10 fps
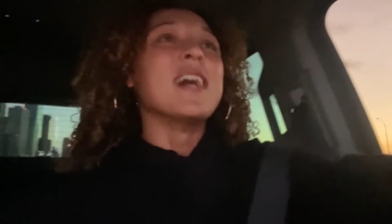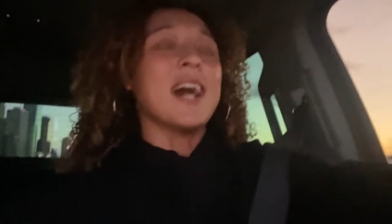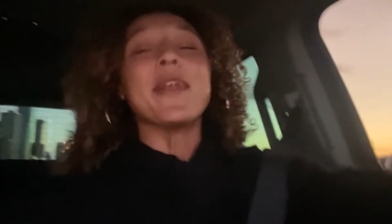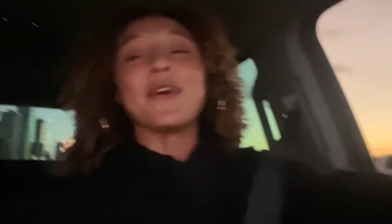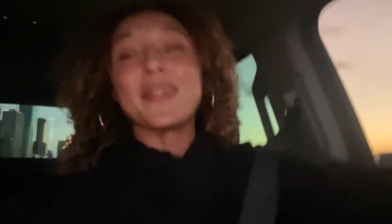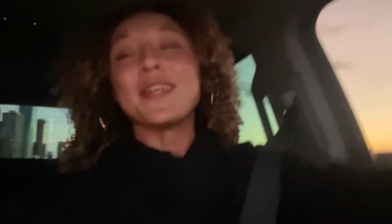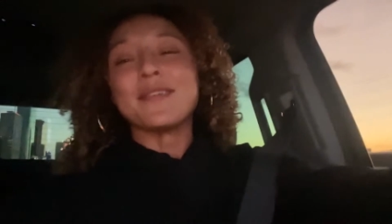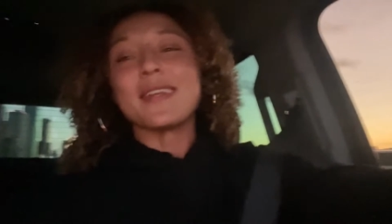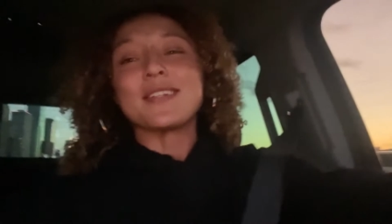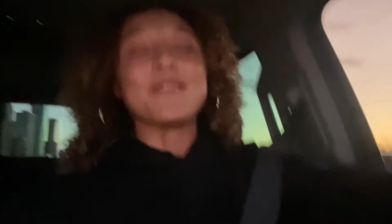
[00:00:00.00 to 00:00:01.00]
I know they do
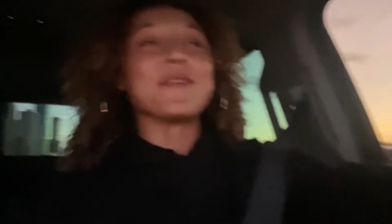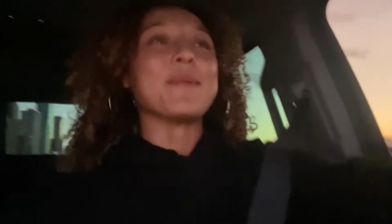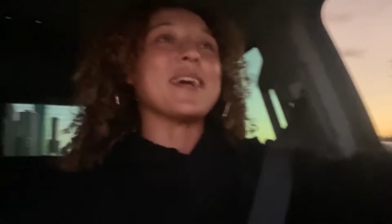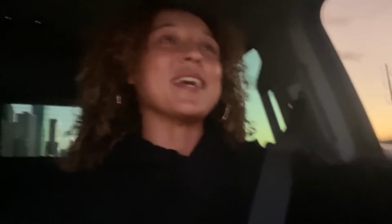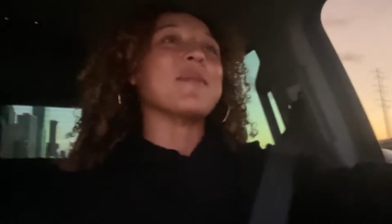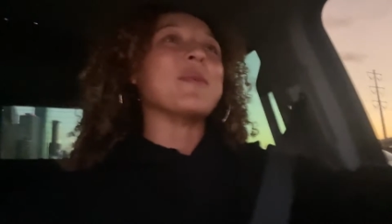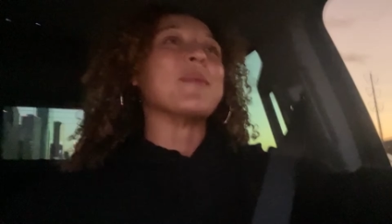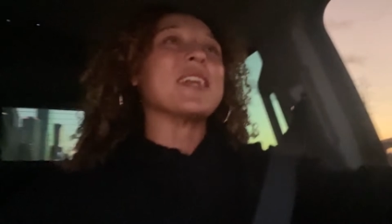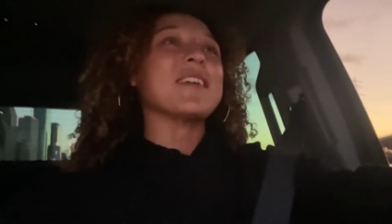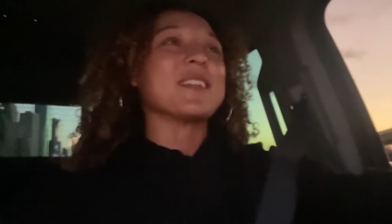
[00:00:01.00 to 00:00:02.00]
that stuff in Miami
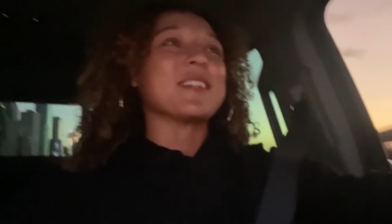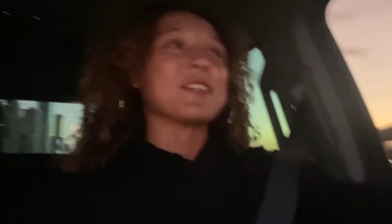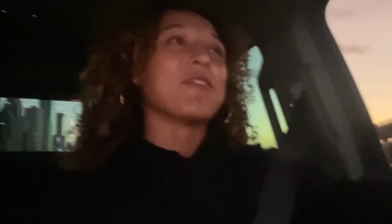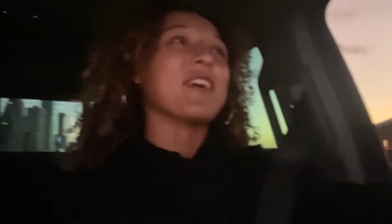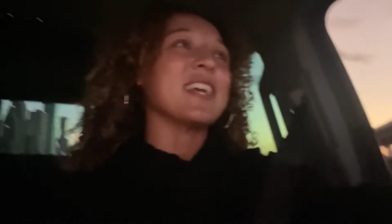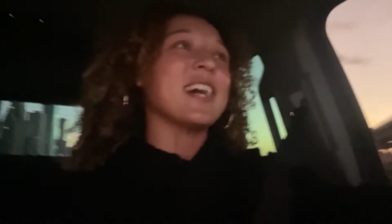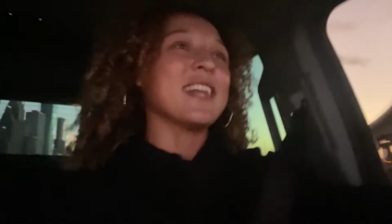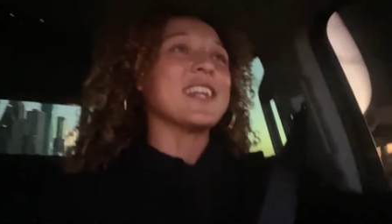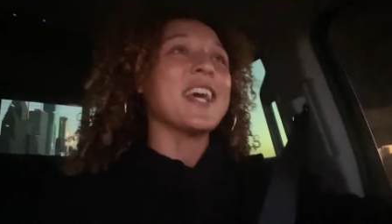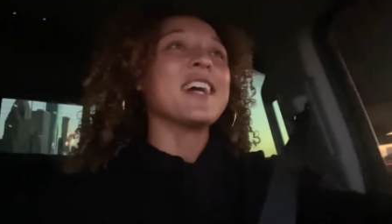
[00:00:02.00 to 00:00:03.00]
but it was just funny how the day